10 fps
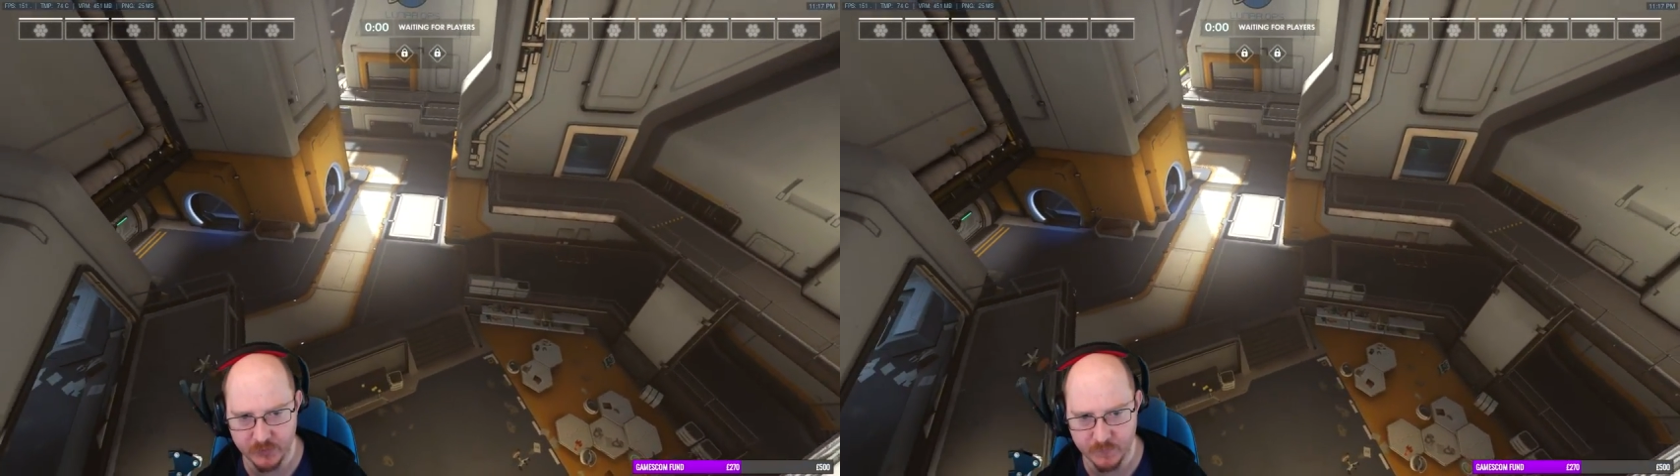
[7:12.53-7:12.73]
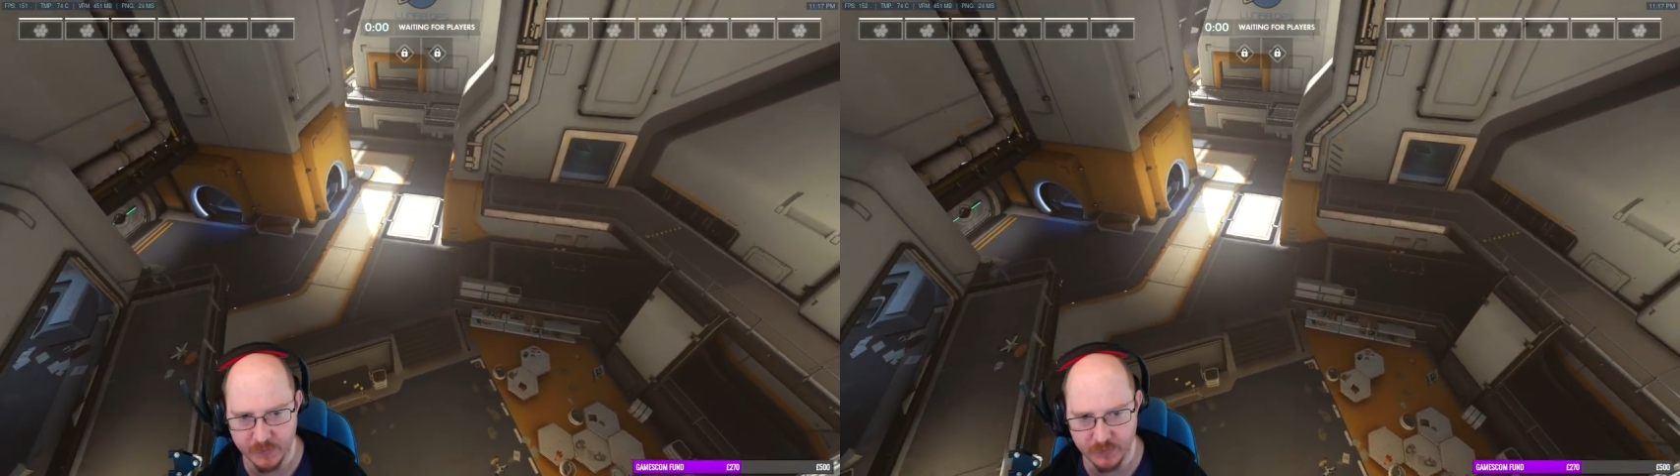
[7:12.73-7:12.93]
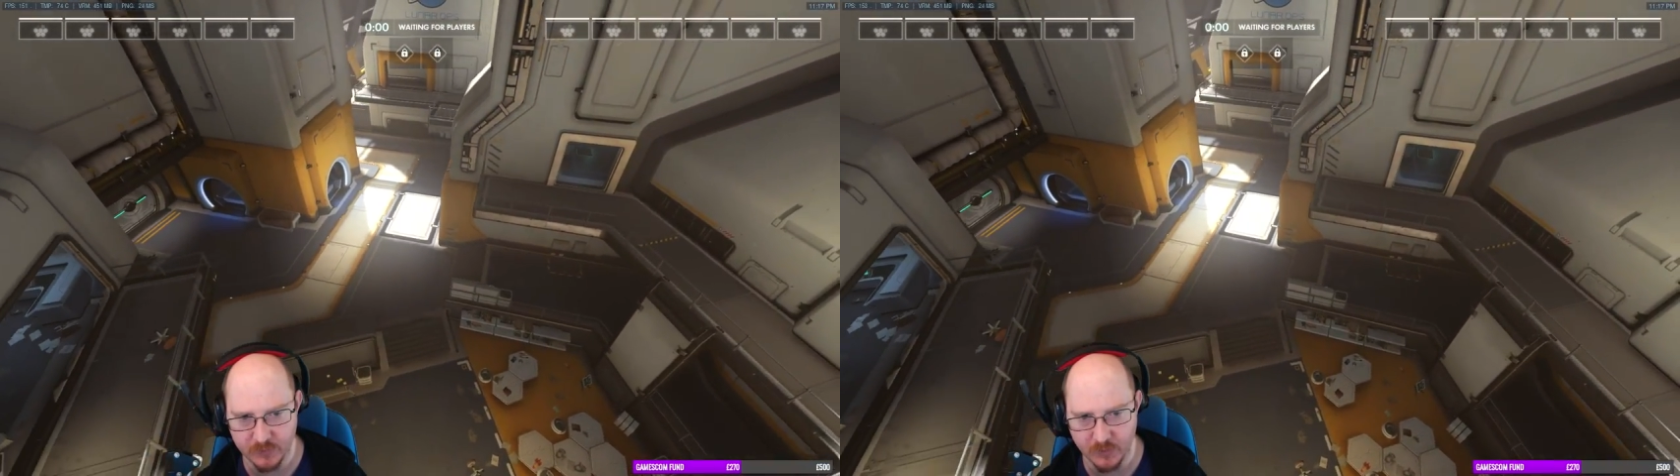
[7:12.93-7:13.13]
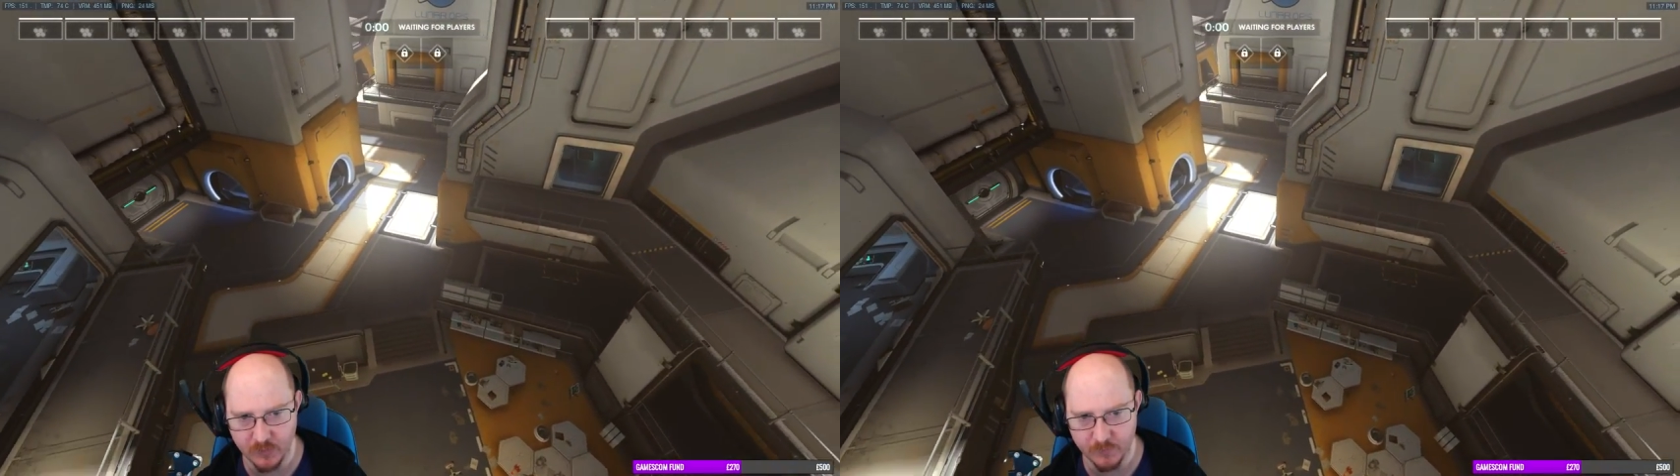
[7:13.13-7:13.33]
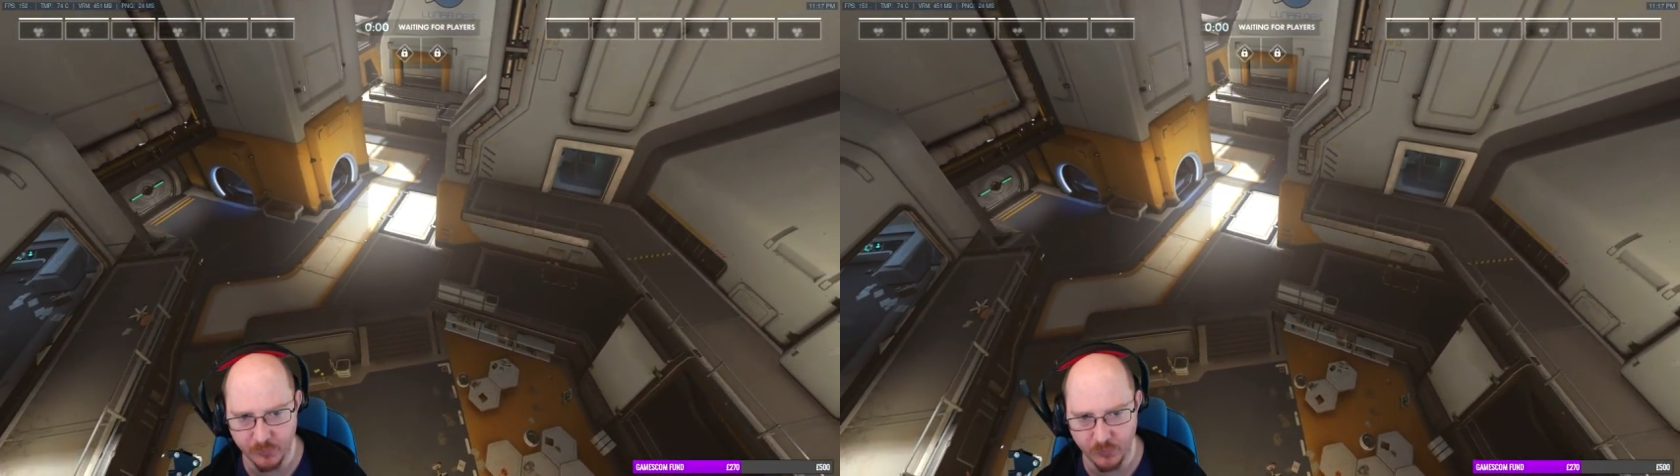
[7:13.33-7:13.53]
just because it's
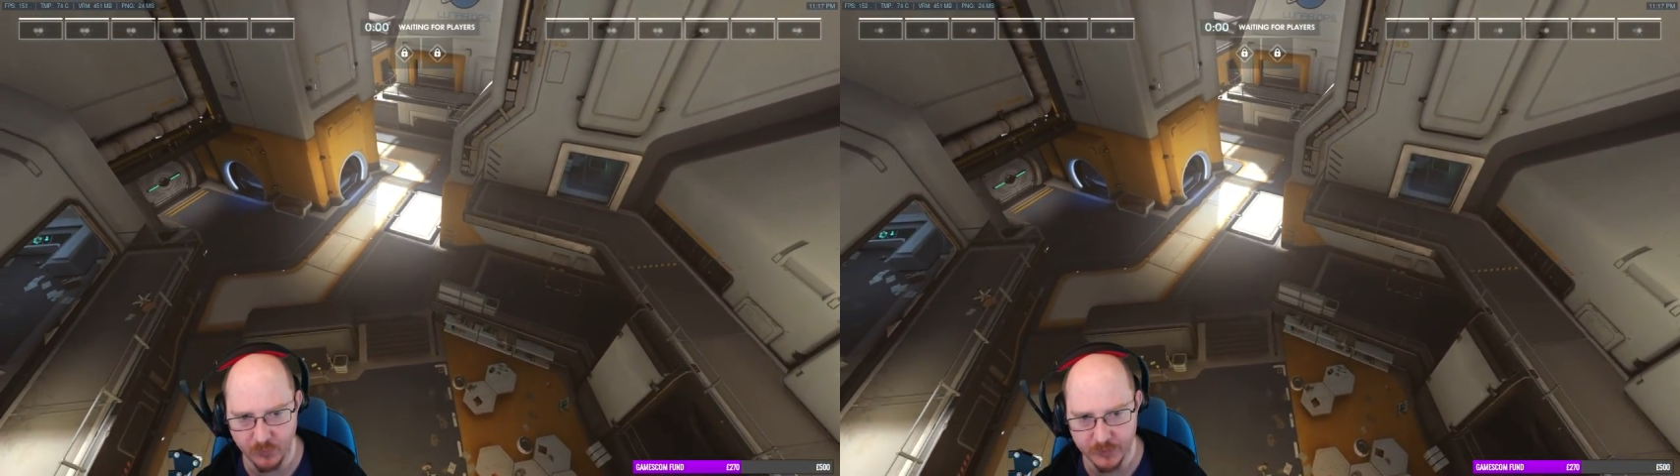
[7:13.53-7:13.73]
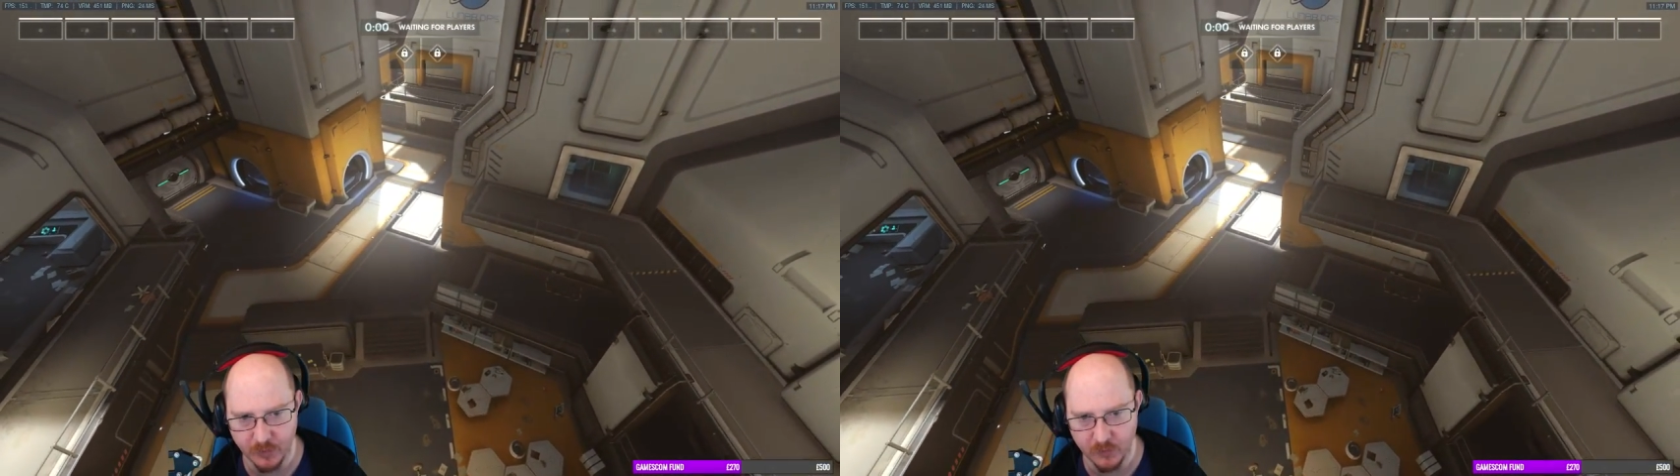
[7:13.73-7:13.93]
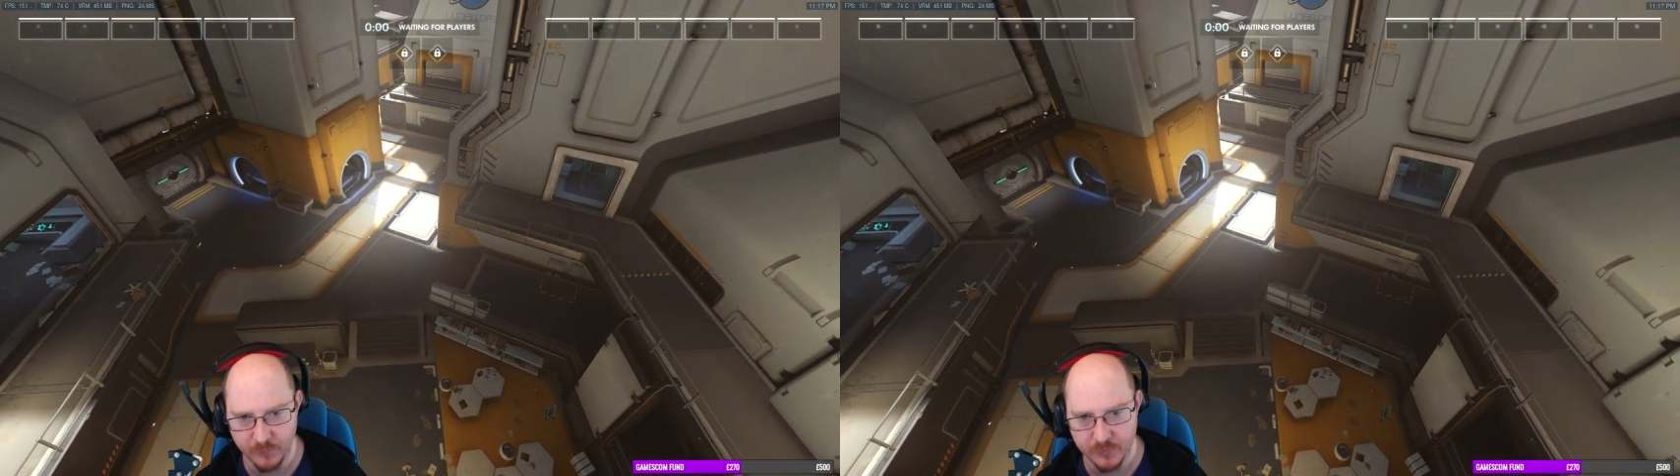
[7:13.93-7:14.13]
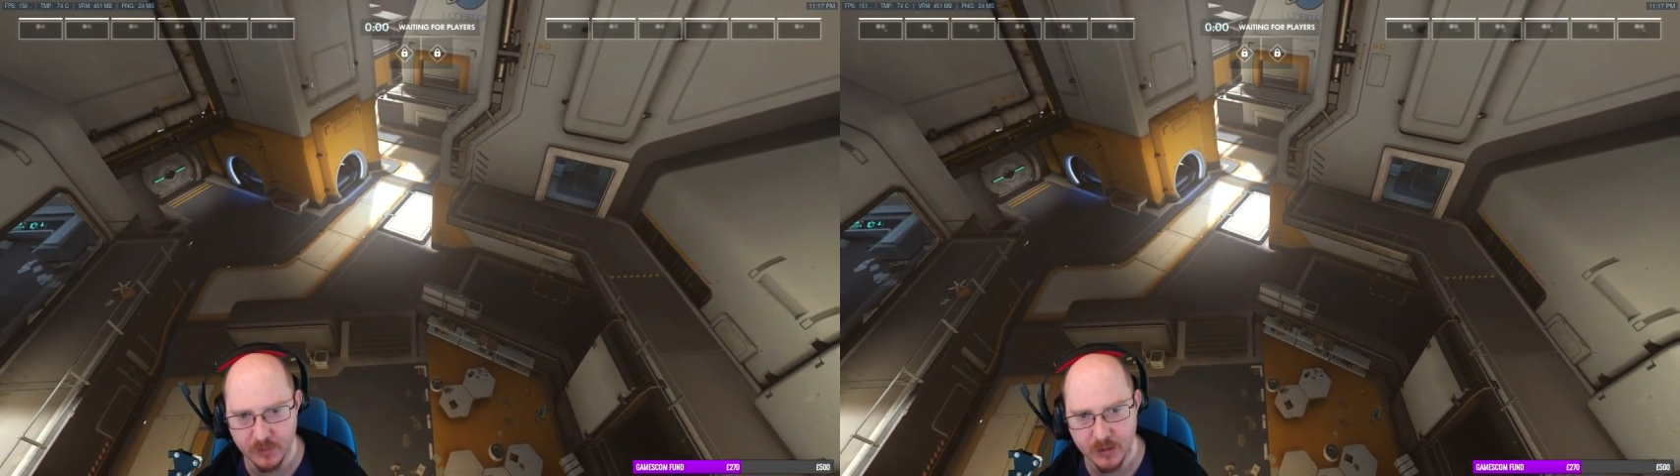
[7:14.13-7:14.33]
so broad and open.